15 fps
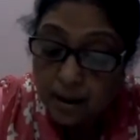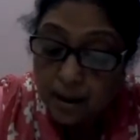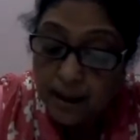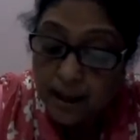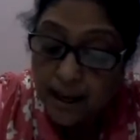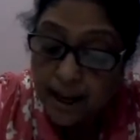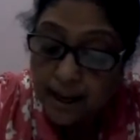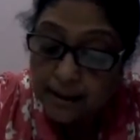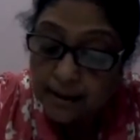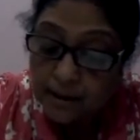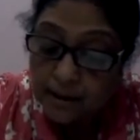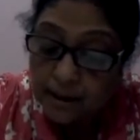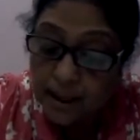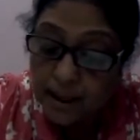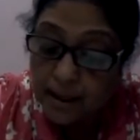He
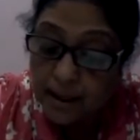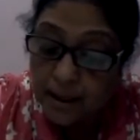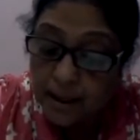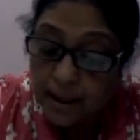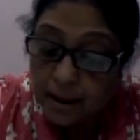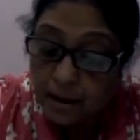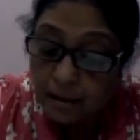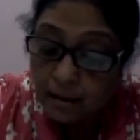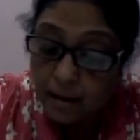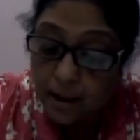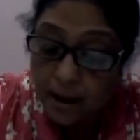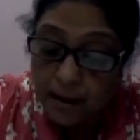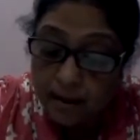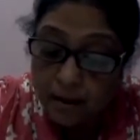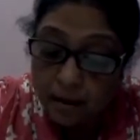hasn't any ear
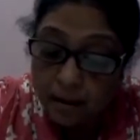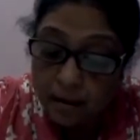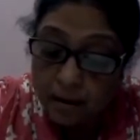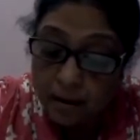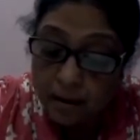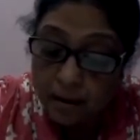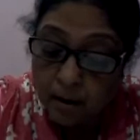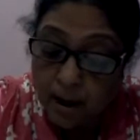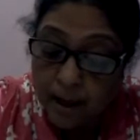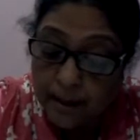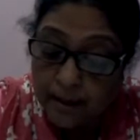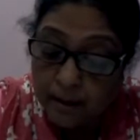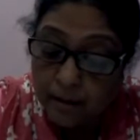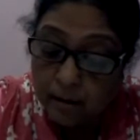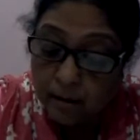at all
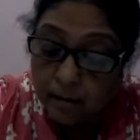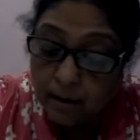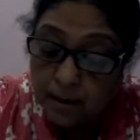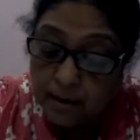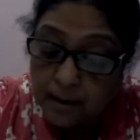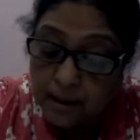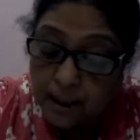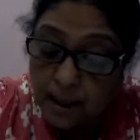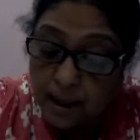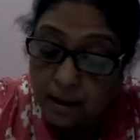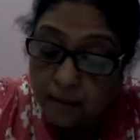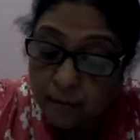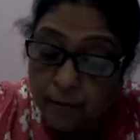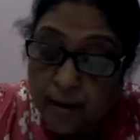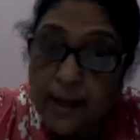and not a
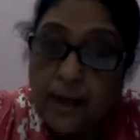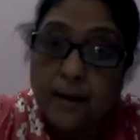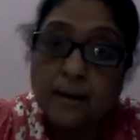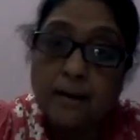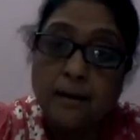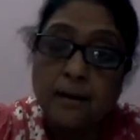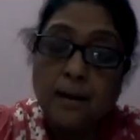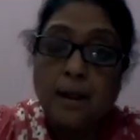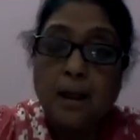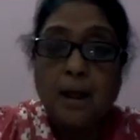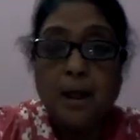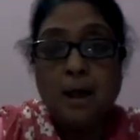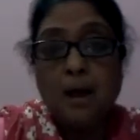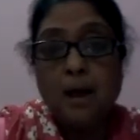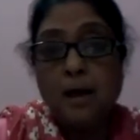single wing.
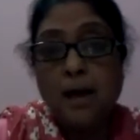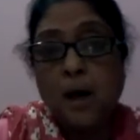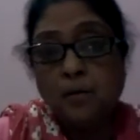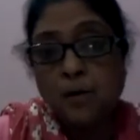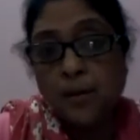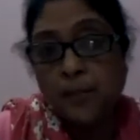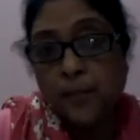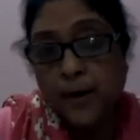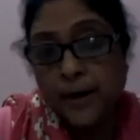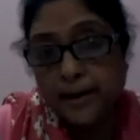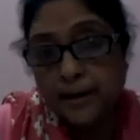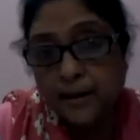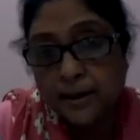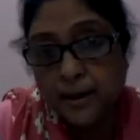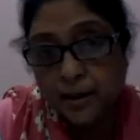Now the poet
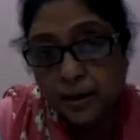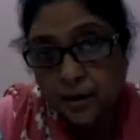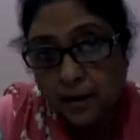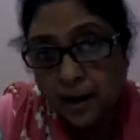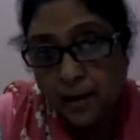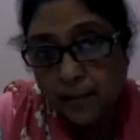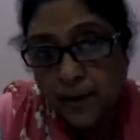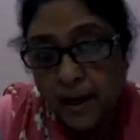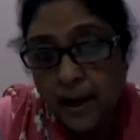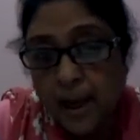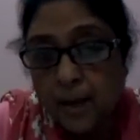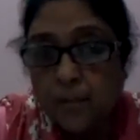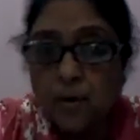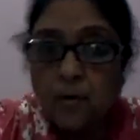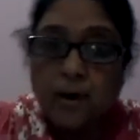is describing
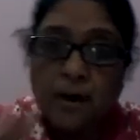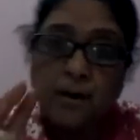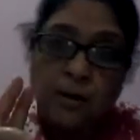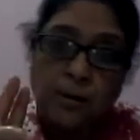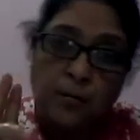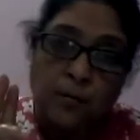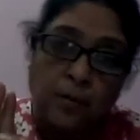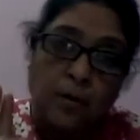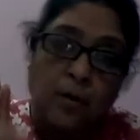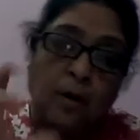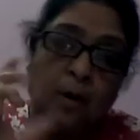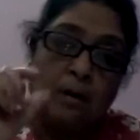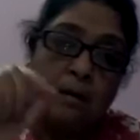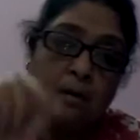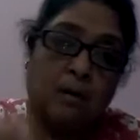about a
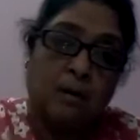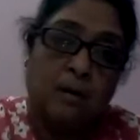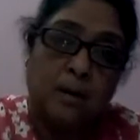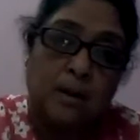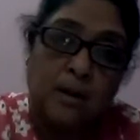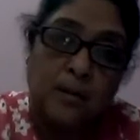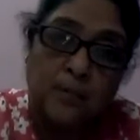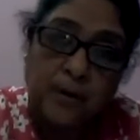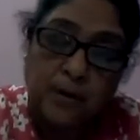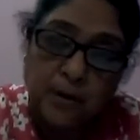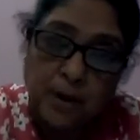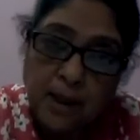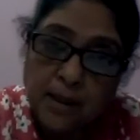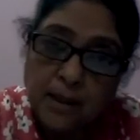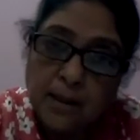small
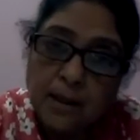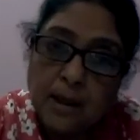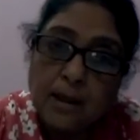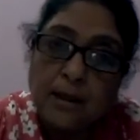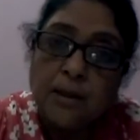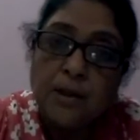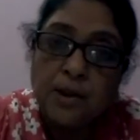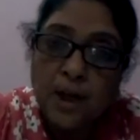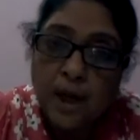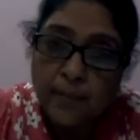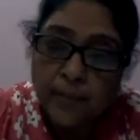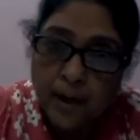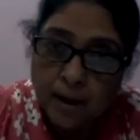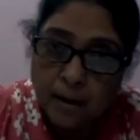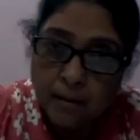species,
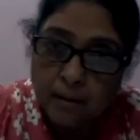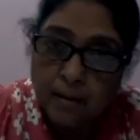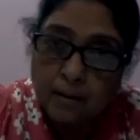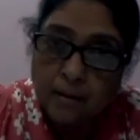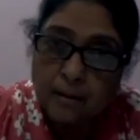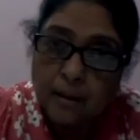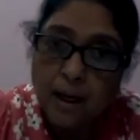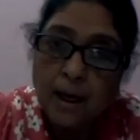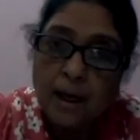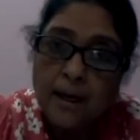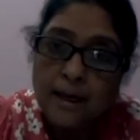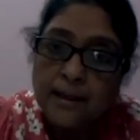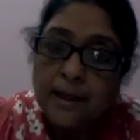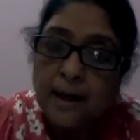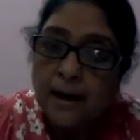chameleon, a
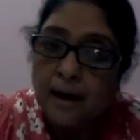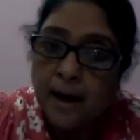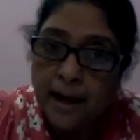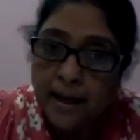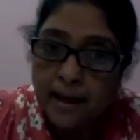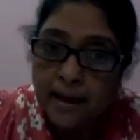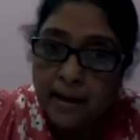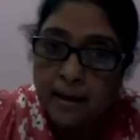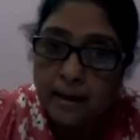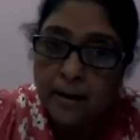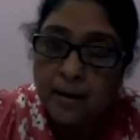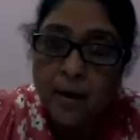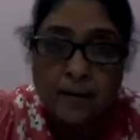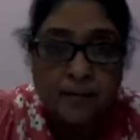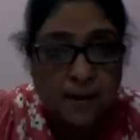lizard-like.
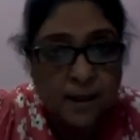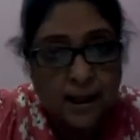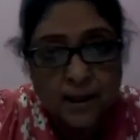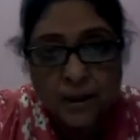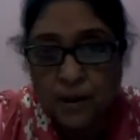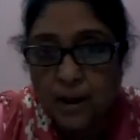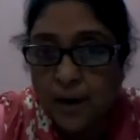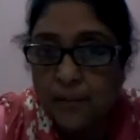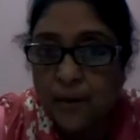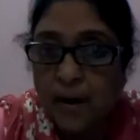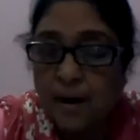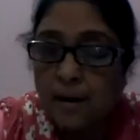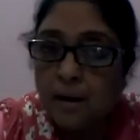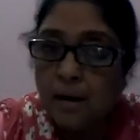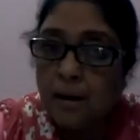You have seen
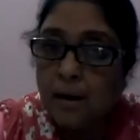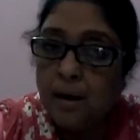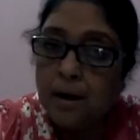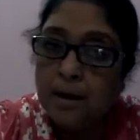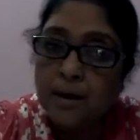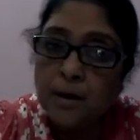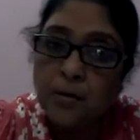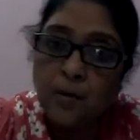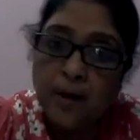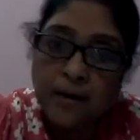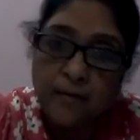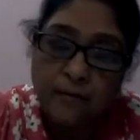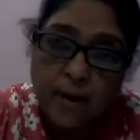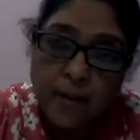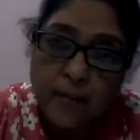chameleon, it is quite
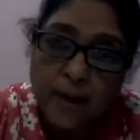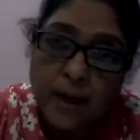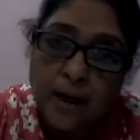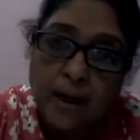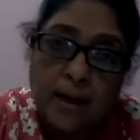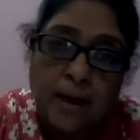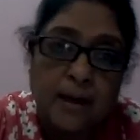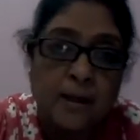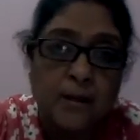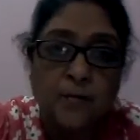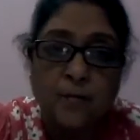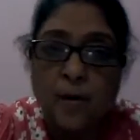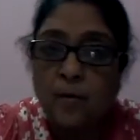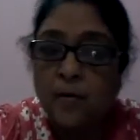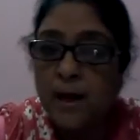familiar, it is
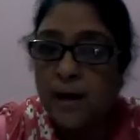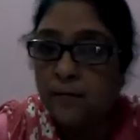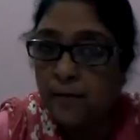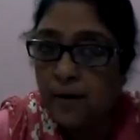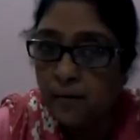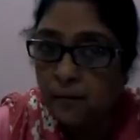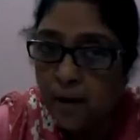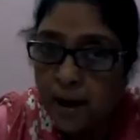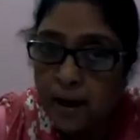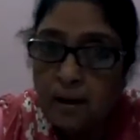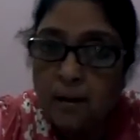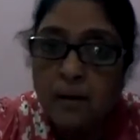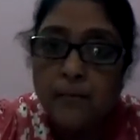found everywhere,